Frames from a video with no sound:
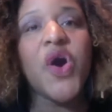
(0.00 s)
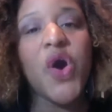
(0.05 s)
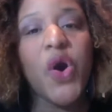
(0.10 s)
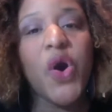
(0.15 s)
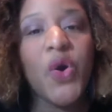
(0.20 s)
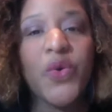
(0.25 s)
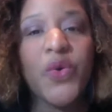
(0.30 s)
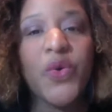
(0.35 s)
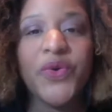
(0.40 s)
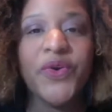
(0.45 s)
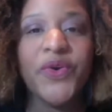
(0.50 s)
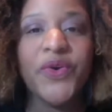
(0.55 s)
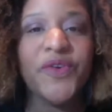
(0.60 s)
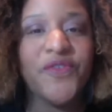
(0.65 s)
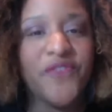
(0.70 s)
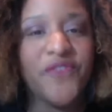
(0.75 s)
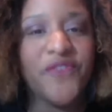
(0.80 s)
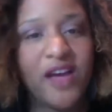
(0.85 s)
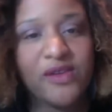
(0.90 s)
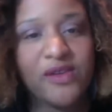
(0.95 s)
owner,
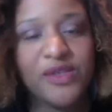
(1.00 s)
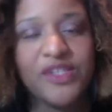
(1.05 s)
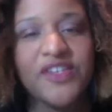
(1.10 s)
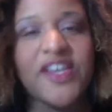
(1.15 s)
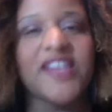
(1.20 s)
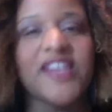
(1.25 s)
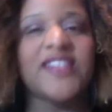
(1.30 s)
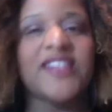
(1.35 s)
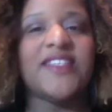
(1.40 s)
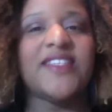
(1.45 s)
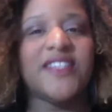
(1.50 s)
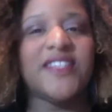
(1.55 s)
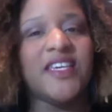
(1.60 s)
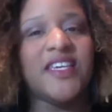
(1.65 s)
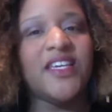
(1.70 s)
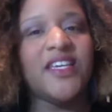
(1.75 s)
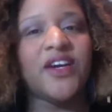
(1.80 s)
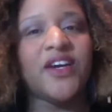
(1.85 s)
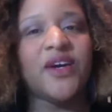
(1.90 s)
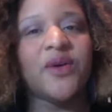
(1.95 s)
founder, and
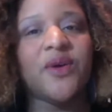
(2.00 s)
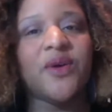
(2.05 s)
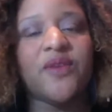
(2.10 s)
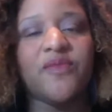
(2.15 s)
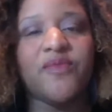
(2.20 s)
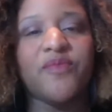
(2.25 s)
CEO of